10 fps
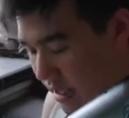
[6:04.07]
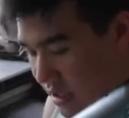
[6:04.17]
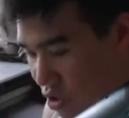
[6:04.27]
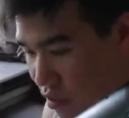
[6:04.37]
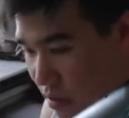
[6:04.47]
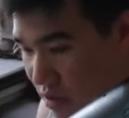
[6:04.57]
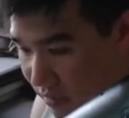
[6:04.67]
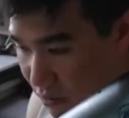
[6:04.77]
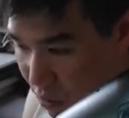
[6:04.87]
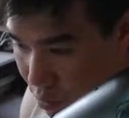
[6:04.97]
It's almost,
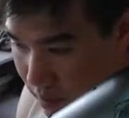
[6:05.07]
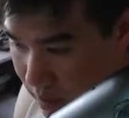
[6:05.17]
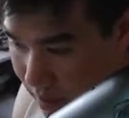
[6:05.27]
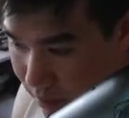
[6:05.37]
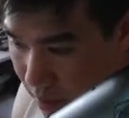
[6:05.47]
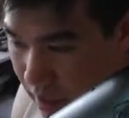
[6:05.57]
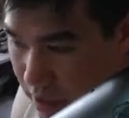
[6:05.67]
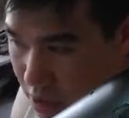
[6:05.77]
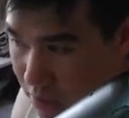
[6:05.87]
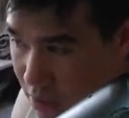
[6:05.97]
if you look at the umbrella,
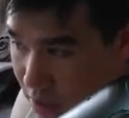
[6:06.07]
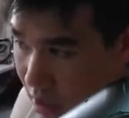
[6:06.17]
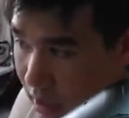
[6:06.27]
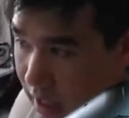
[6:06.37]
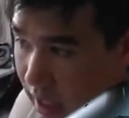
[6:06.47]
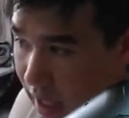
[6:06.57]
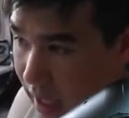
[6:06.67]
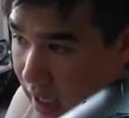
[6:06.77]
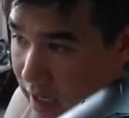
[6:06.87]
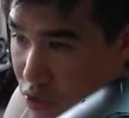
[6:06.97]
it's almost like
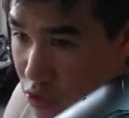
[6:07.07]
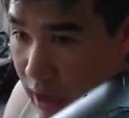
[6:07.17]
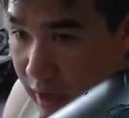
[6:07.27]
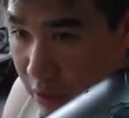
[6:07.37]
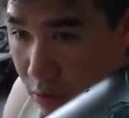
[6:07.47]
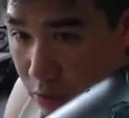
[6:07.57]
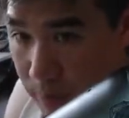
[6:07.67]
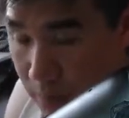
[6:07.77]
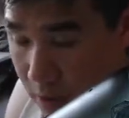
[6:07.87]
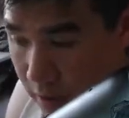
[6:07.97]
a triangle,
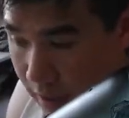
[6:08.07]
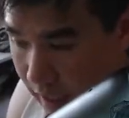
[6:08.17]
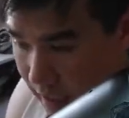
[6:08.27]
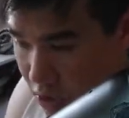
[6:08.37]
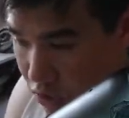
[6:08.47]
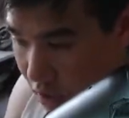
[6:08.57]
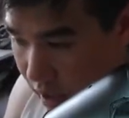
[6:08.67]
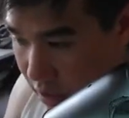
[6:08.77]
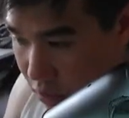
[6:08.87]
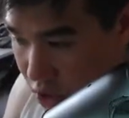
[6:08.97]
okay? A
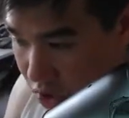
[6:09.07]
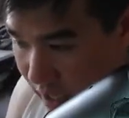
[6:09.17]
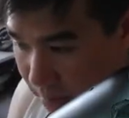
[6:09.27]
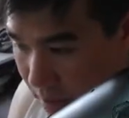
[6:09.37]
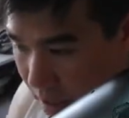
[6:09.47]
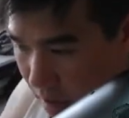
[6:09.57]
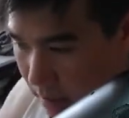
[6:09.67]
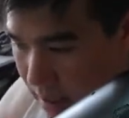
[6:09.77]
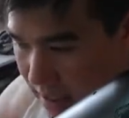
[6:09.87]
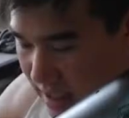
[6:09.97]
triangle shape,
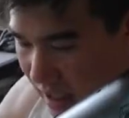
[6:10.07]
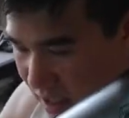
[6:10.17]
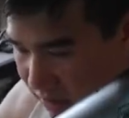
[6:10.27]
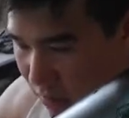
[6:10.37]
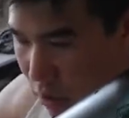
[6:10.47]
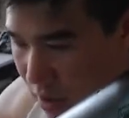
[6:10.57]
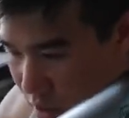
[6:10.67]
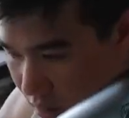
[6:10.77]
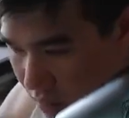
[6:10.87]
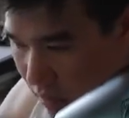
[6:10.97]
but it's kind of more
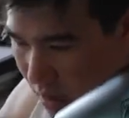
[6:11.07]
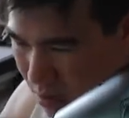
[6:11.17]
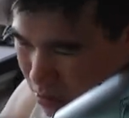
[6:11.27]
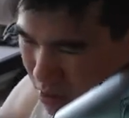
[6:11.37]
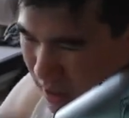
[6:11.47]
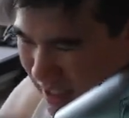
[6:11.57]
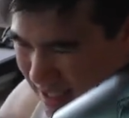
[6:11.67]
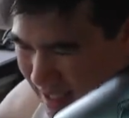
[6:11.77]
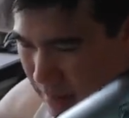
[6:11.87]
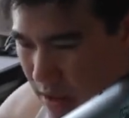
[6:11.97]
curved around, almost like a
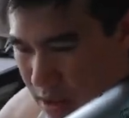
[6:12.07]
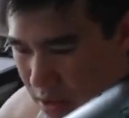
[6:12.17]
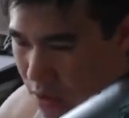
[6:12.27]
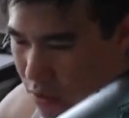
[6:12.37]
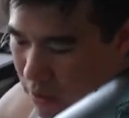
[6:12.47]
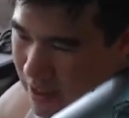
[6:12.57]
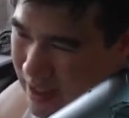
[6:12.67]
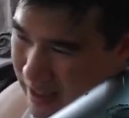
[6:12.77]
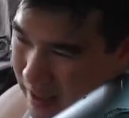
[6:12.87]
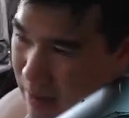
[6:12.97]
semicircle,
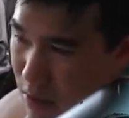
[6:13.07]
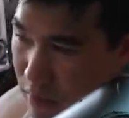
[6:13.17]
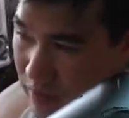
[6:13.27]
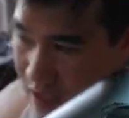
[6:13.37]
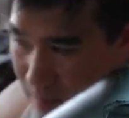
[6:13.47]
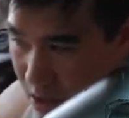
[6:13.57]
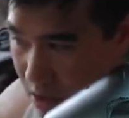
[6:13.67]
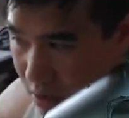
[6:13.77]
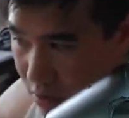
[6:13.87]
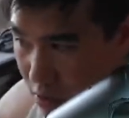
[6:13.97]
in the middle of a
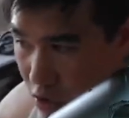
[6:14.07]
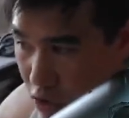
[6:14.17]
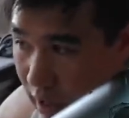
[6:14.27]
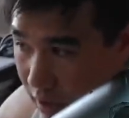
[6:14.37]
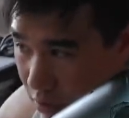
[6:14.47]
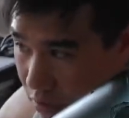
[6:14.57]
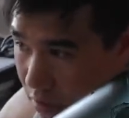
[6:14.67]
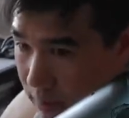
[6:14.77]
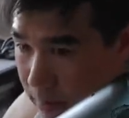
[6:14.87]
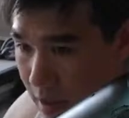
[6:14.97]
semicircle or triangle.
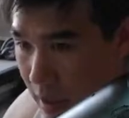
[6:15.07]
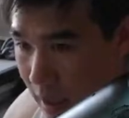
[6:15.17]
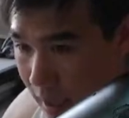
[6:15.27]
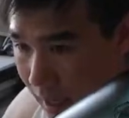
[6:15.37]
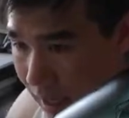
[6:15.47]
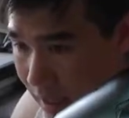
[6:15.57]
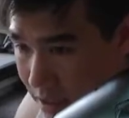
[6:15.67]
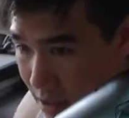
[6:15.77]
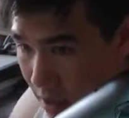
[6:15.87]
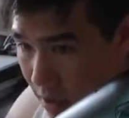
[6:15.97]
And
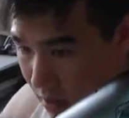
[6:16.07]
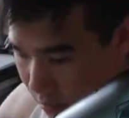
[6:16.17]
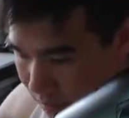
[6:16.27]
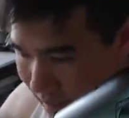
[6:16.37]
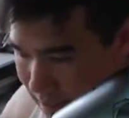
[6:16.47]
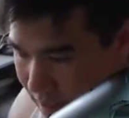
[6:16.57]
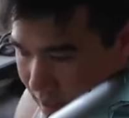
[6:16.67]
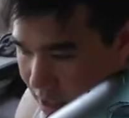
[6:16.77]
we're basically